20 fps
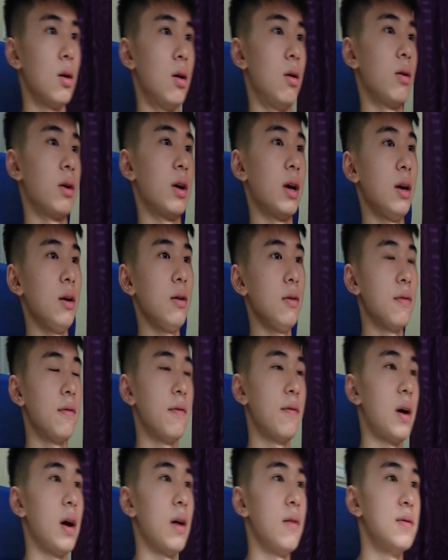Okay,
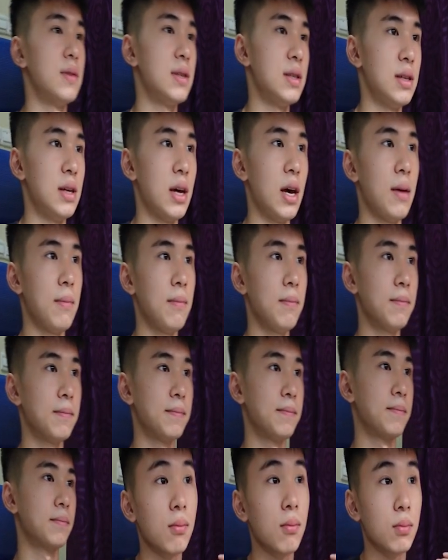5 cm.
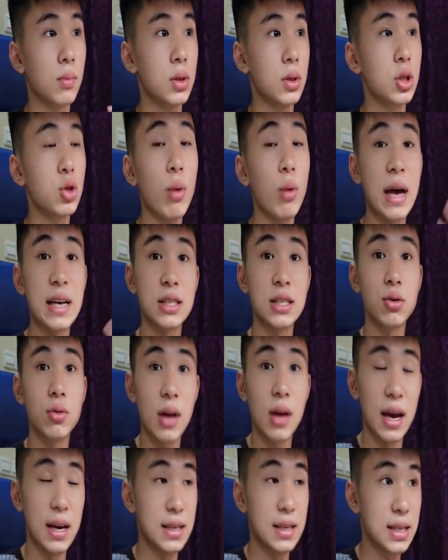So as soon
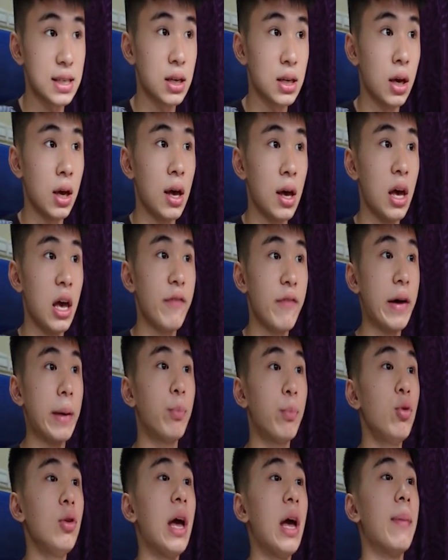as if I
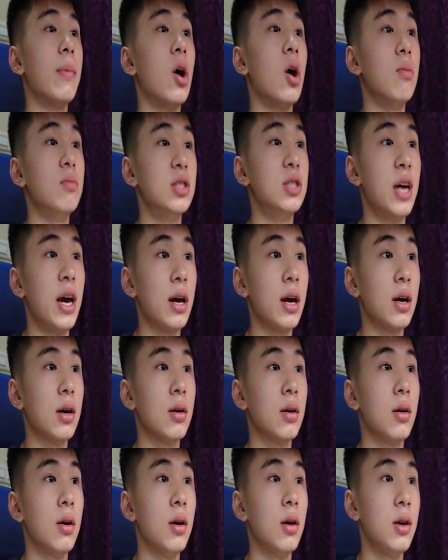put an object
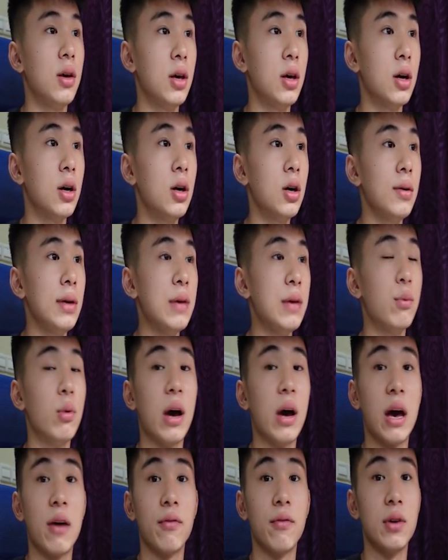here, it will
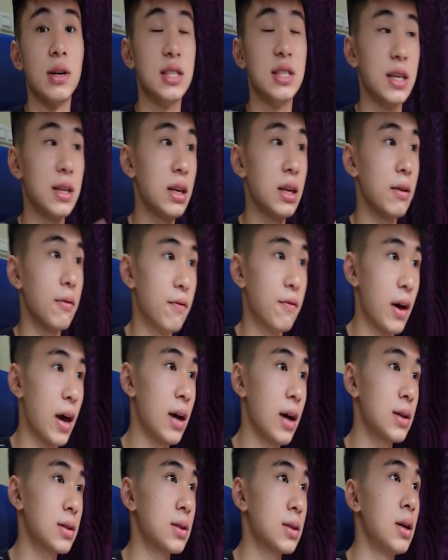have a turning
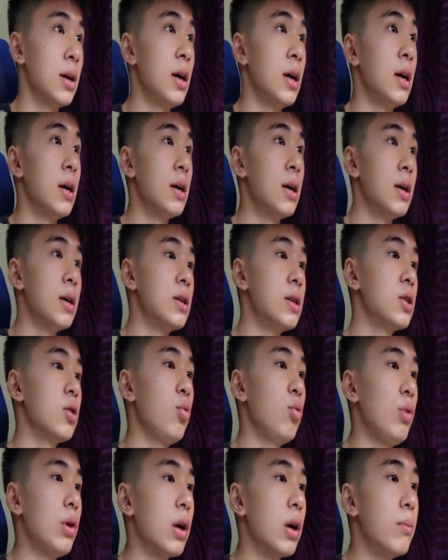effect. So
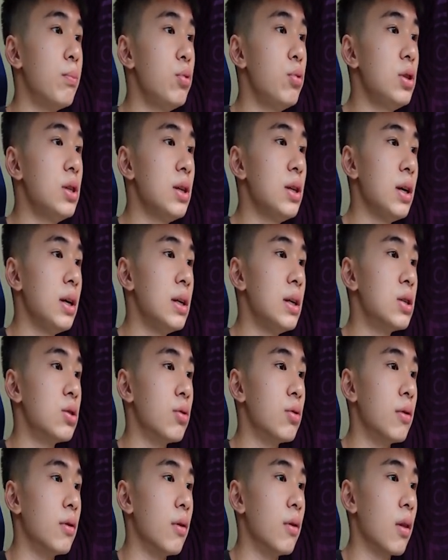we can put it
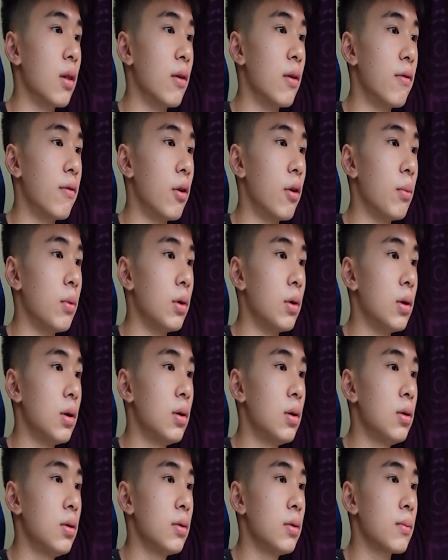into the
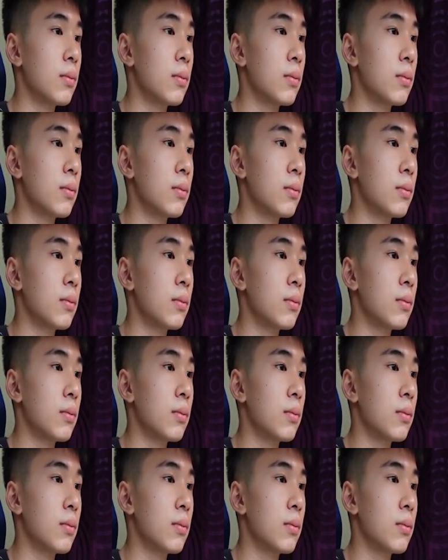formula.